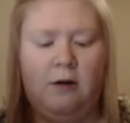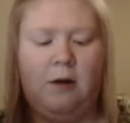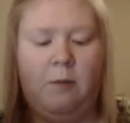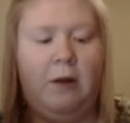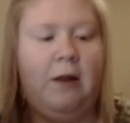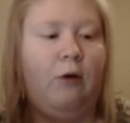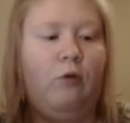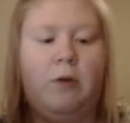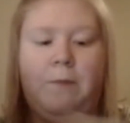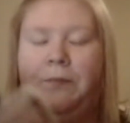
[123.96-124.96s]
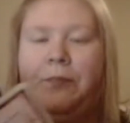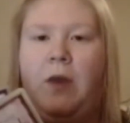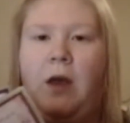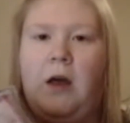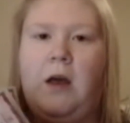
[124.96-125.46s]
I can barely hold them.
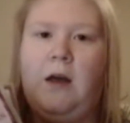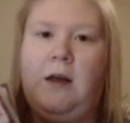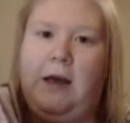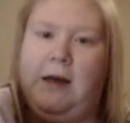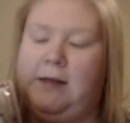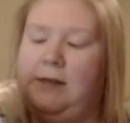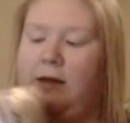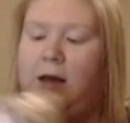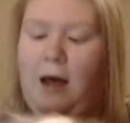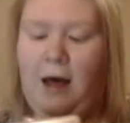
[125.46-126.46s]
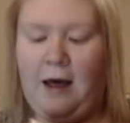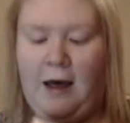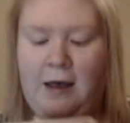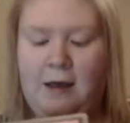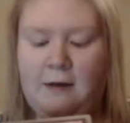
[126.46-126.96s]
Yes.
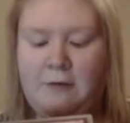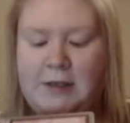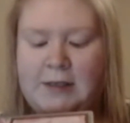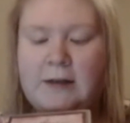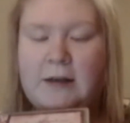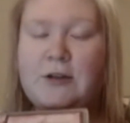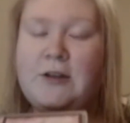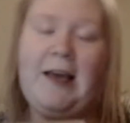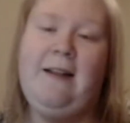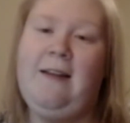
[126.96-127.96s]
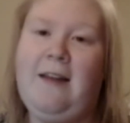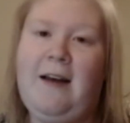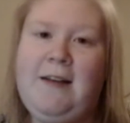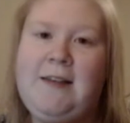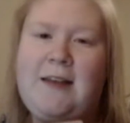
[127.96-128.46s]
I recently just got into
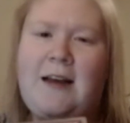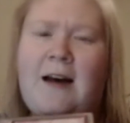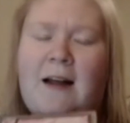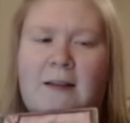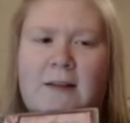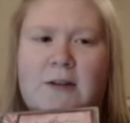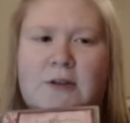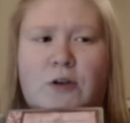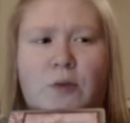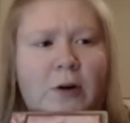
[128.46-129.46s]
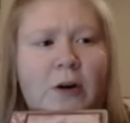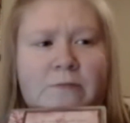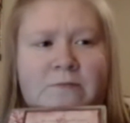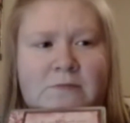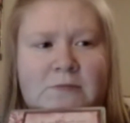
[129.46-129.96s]
this, and do you know what?
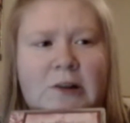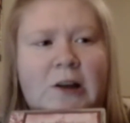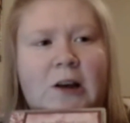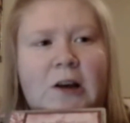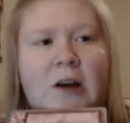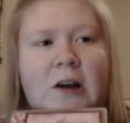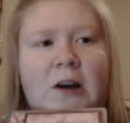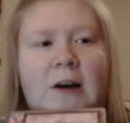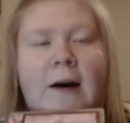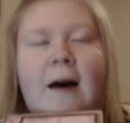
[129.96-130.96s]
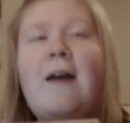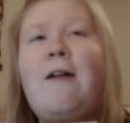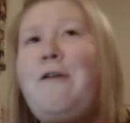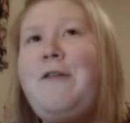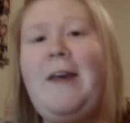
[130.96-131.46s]
I
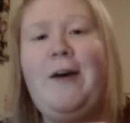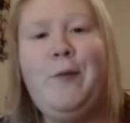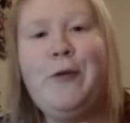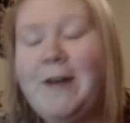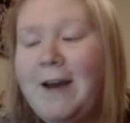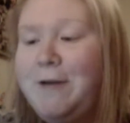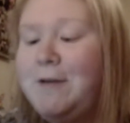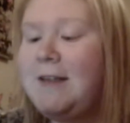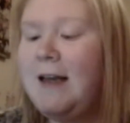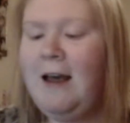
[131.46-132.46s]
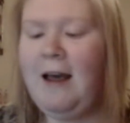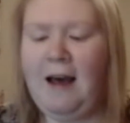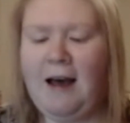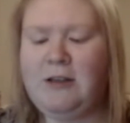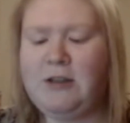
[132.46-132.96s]
love the Gilmore Girls.
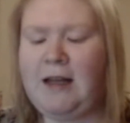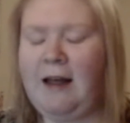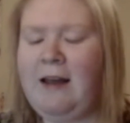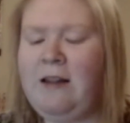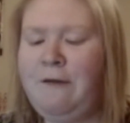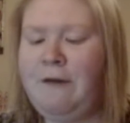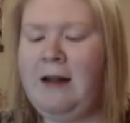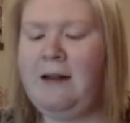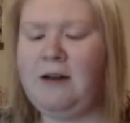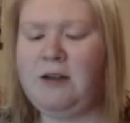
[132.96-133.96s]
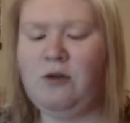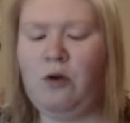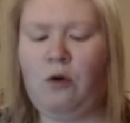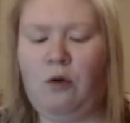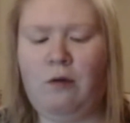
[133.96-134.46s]
I like the fact that it's
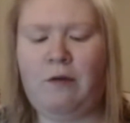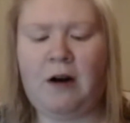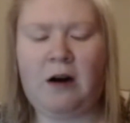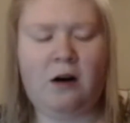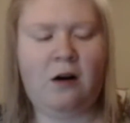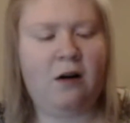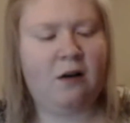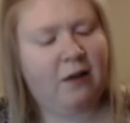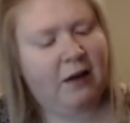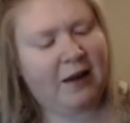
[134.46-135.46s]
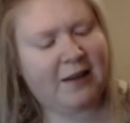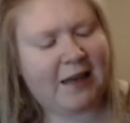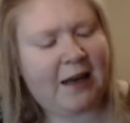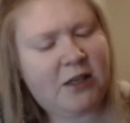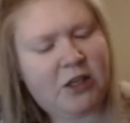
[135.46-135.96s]
not overly
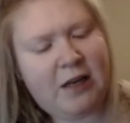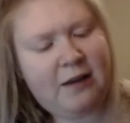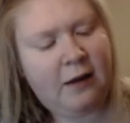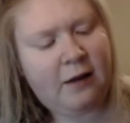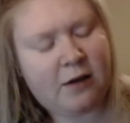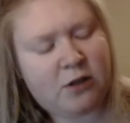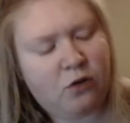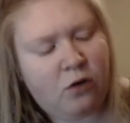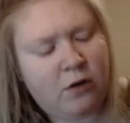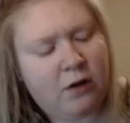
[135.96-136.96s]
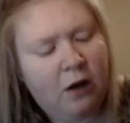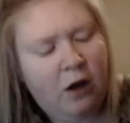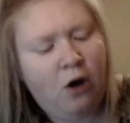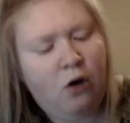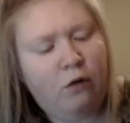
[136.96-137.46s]
exaggerated and it's not
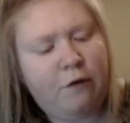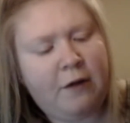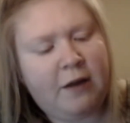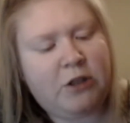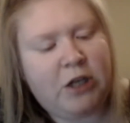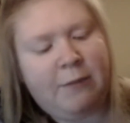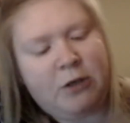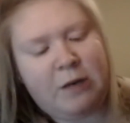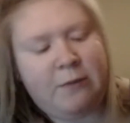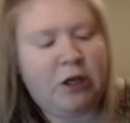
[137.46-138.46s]
overly drama.